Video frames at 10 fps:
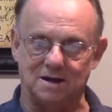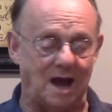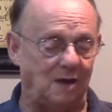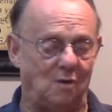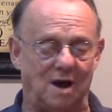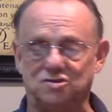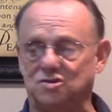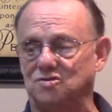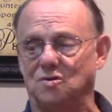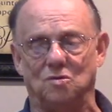I watched
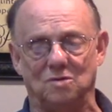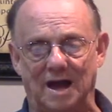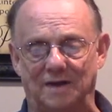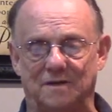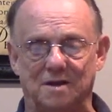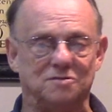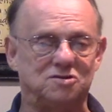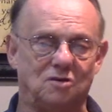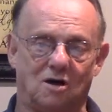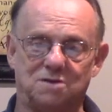his whole life, and he was
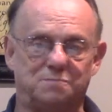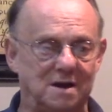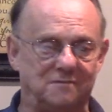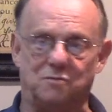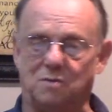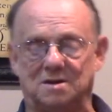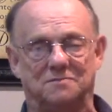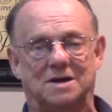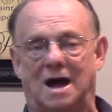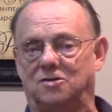tossed by every wind of
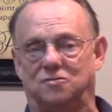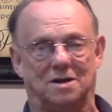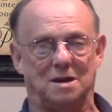doctrine.